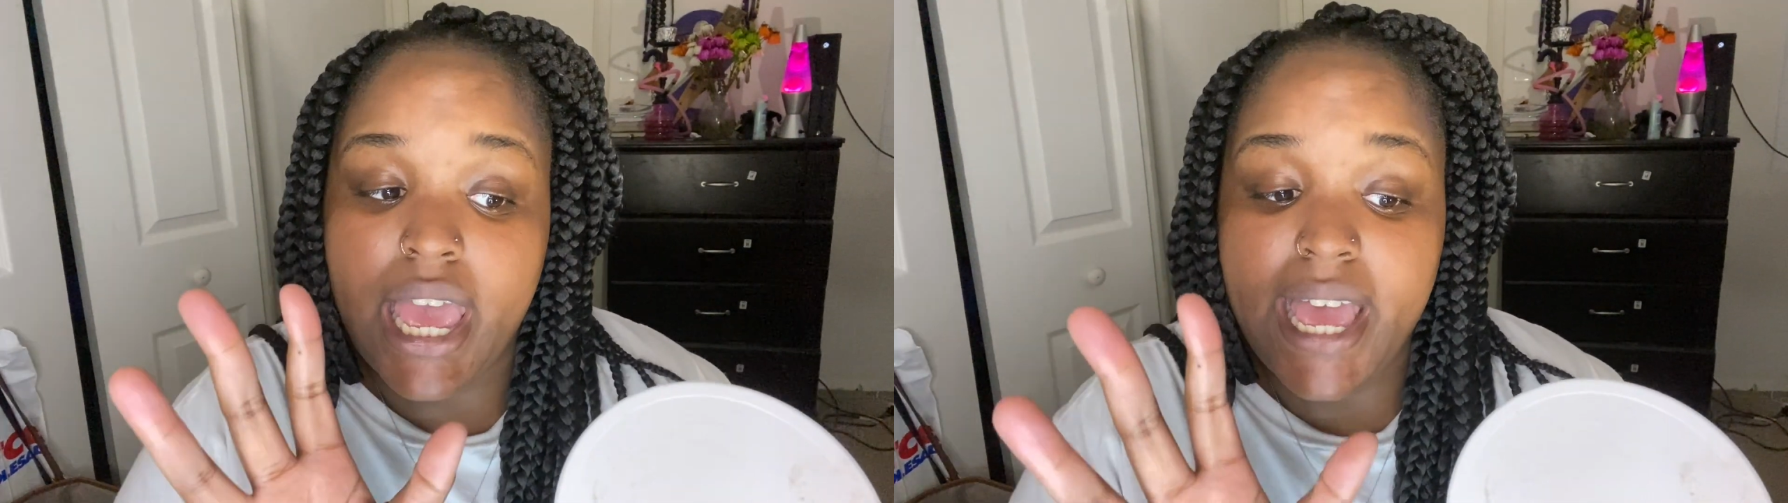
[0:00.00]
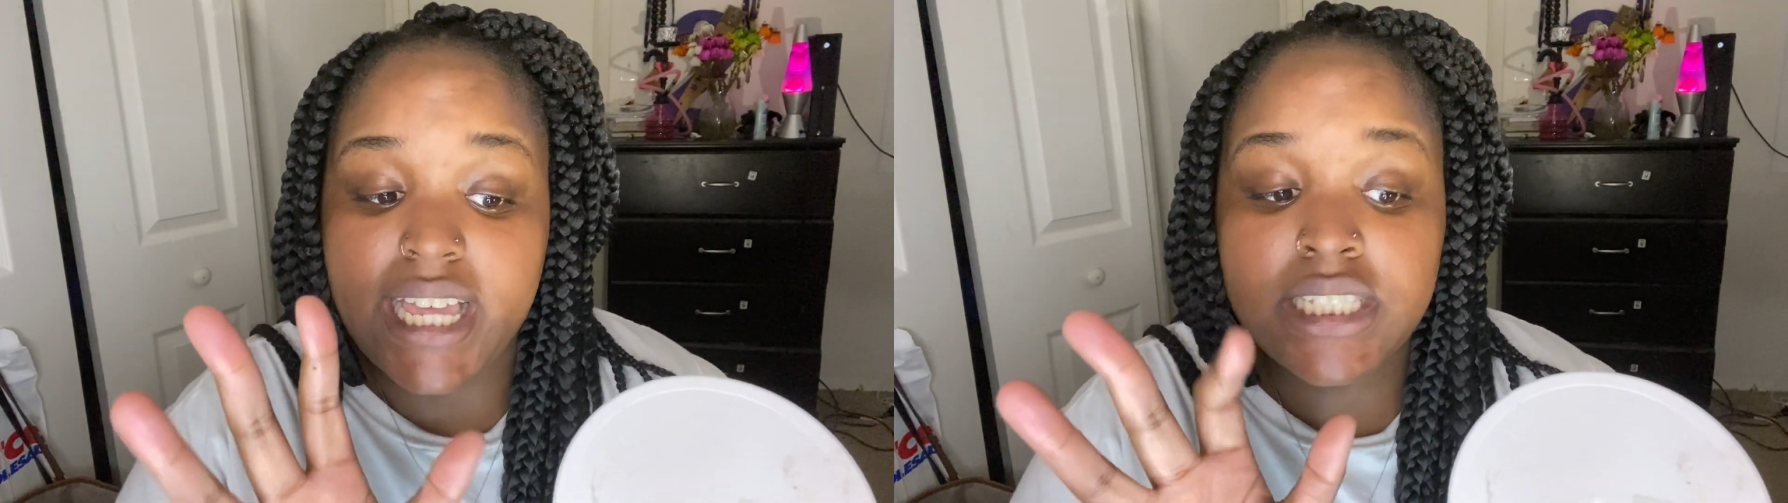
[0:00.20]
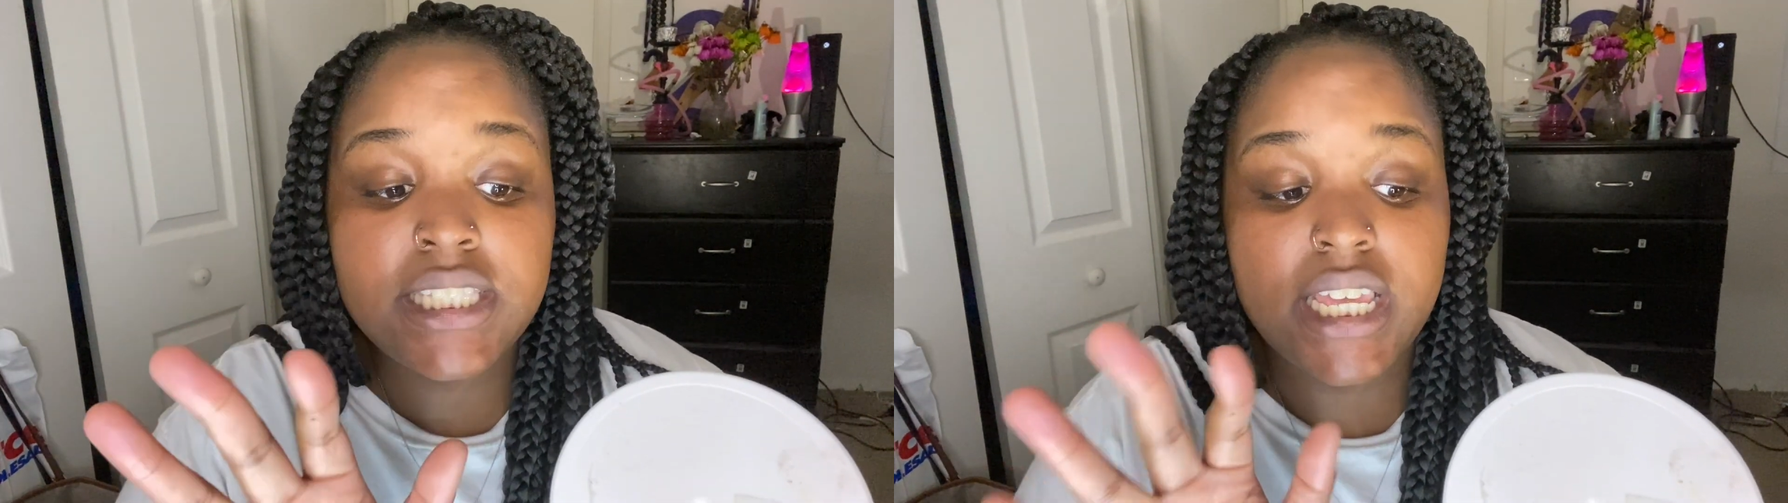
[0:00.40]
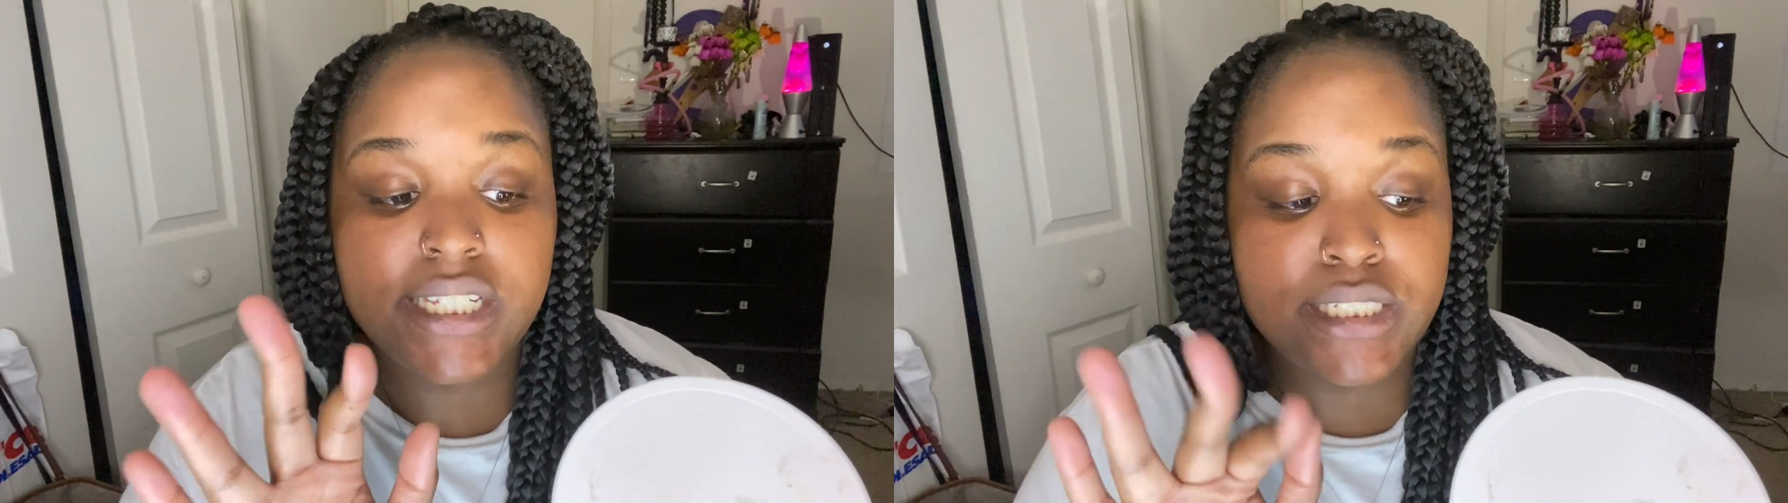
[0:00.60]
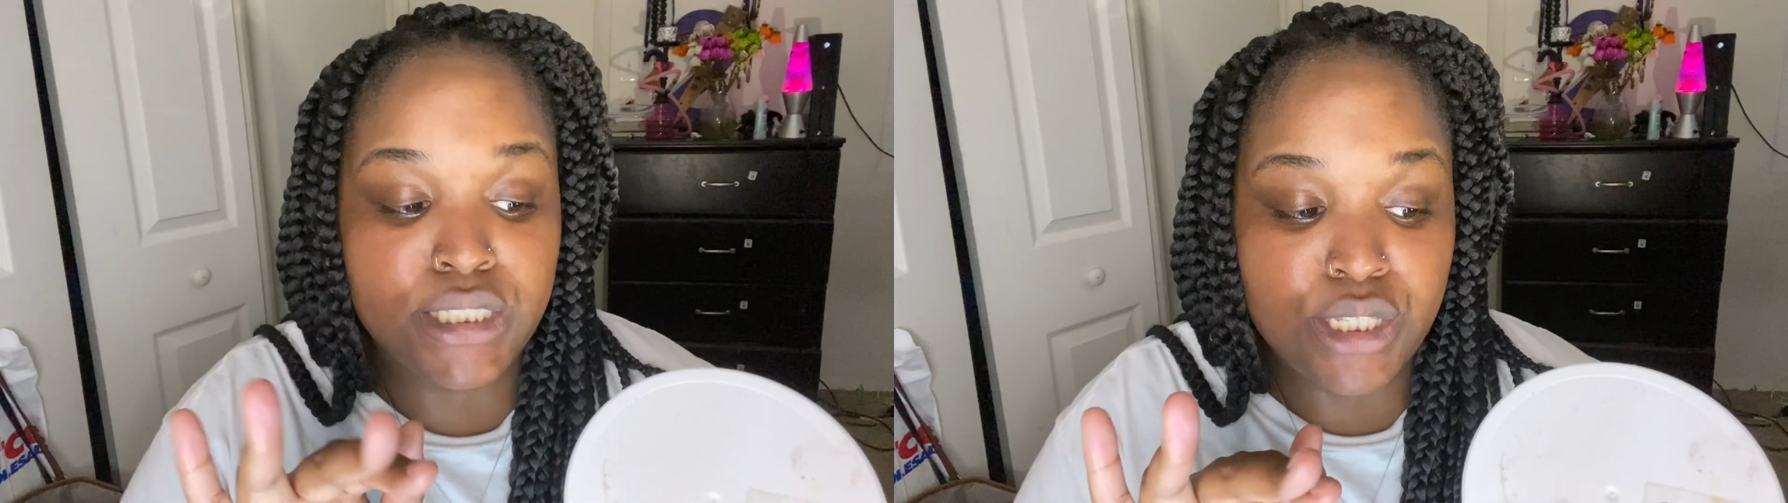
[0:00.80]

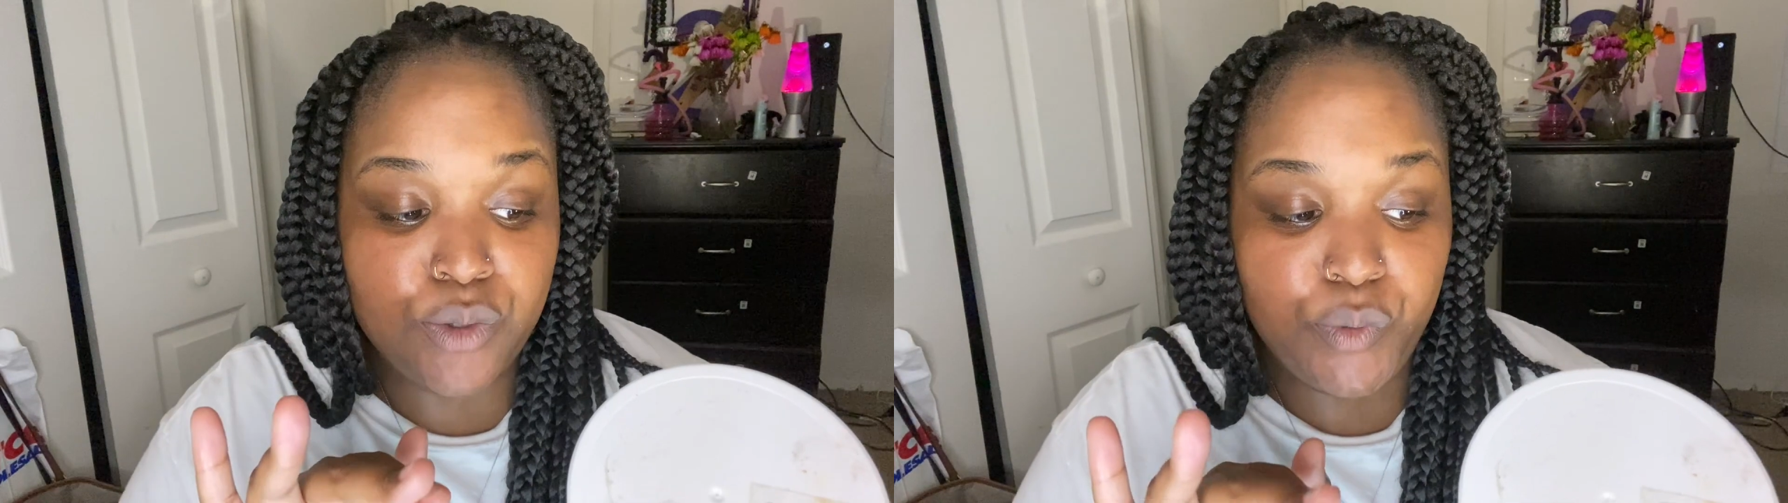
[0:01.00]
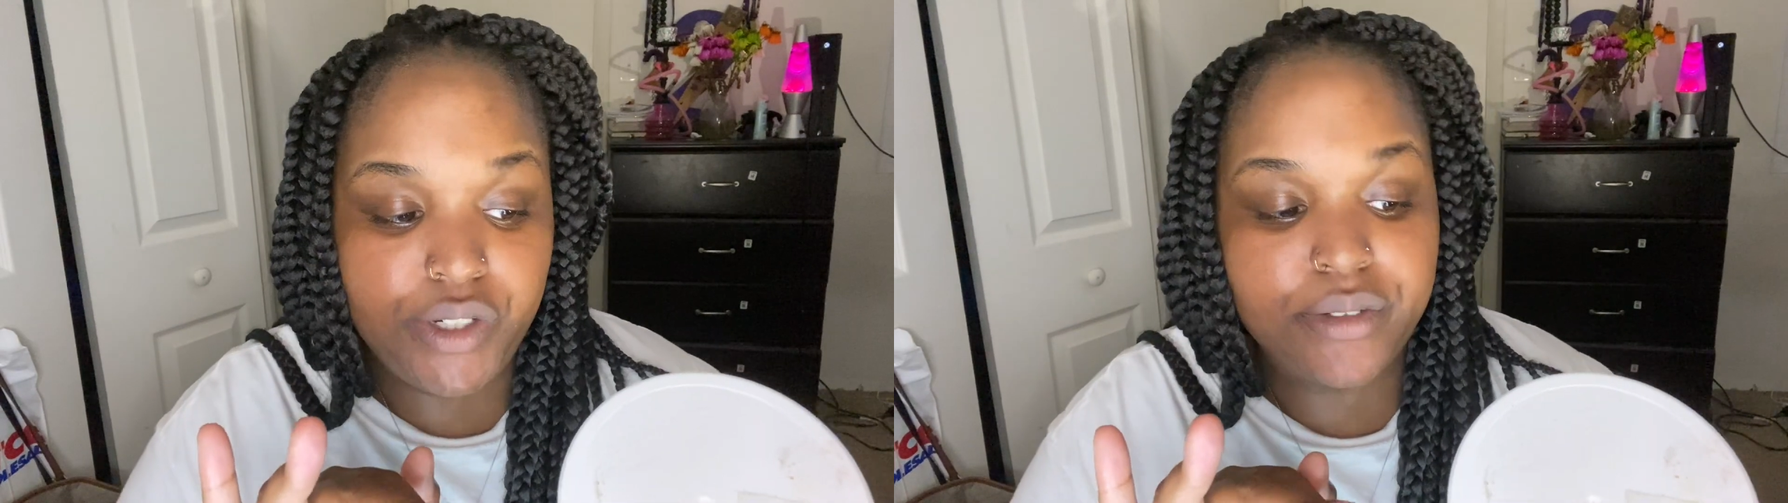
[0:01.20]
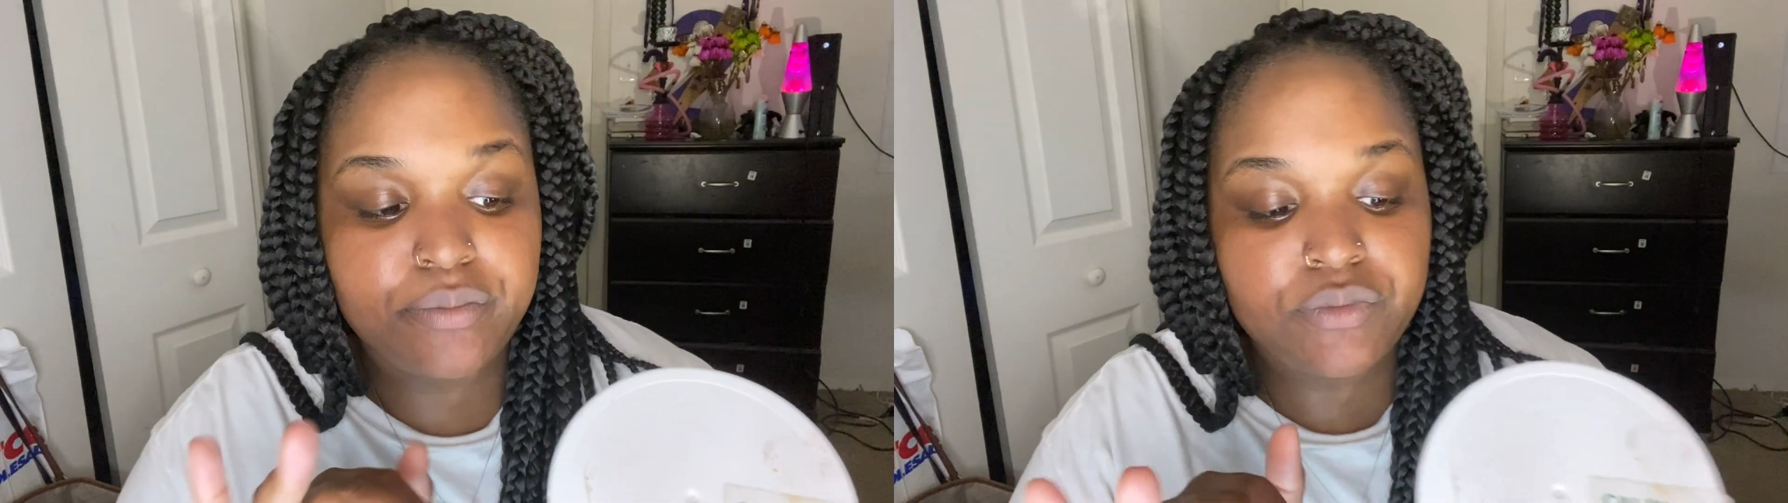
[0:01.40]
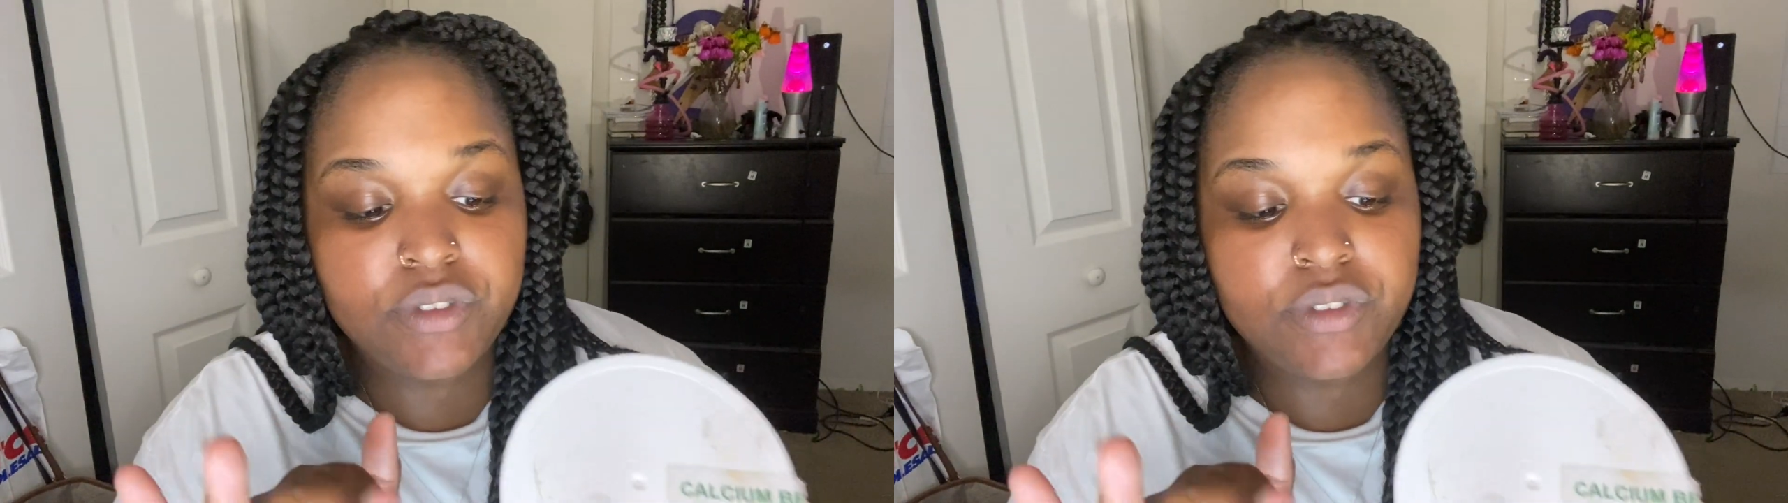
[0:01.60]
Aztec Secret